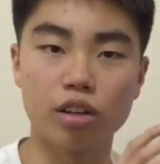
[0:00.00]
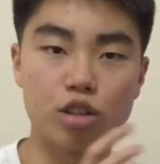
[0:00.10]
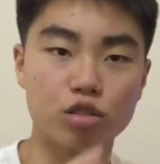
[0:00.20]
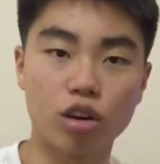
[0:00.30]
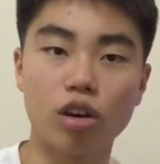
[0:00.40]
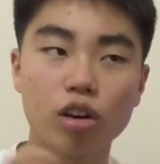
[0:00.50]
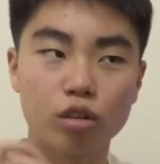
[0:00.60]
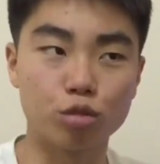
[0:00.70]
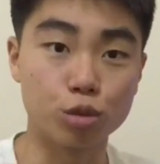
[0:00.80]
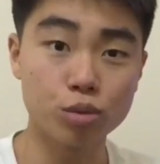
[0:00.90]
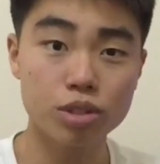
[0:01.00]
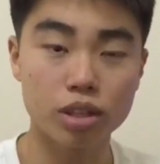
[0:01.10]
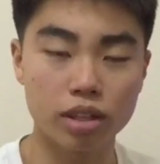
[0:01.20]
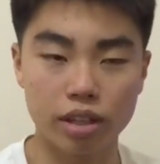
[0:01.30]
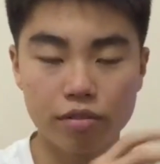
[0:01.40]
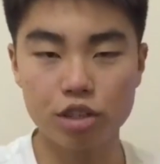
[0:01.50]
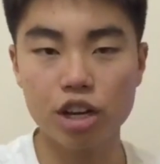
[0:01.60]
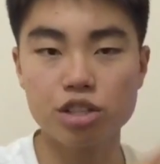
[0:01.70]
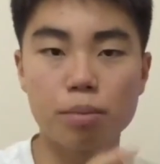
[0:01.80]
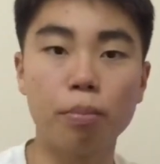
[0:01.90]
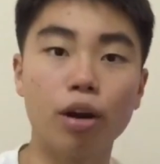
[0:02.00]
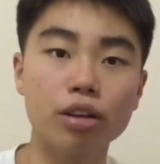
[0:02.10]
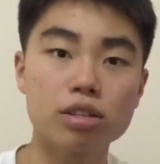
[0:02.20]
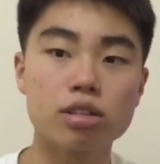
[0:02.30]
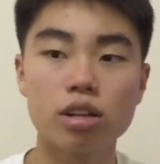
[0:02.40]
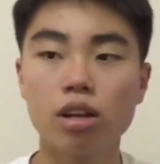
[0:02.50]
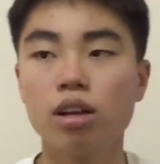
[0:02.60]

draw rules, they've changed the pots.